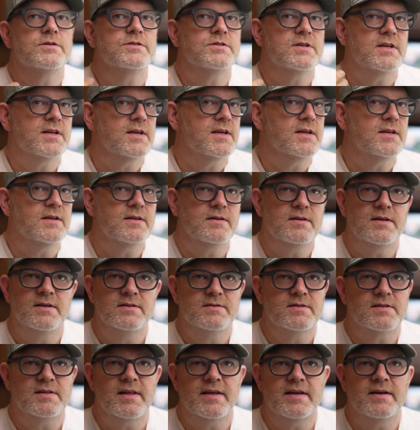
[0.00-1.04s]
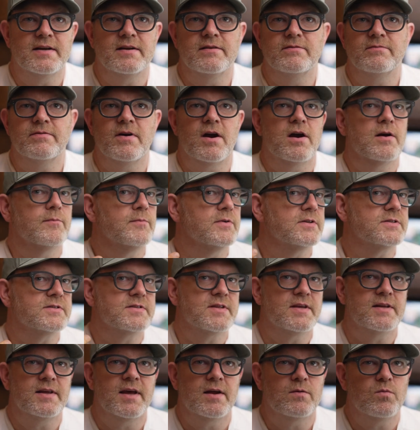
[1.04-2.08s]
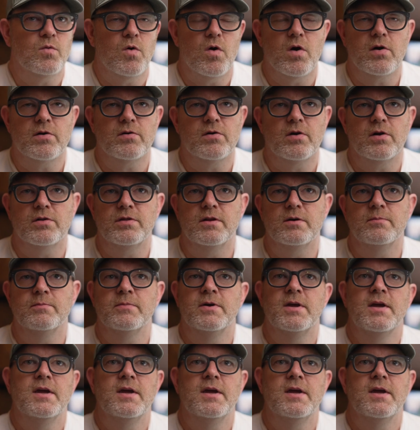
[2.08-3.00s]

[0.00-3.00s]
sitting in insulated environments that had water on them,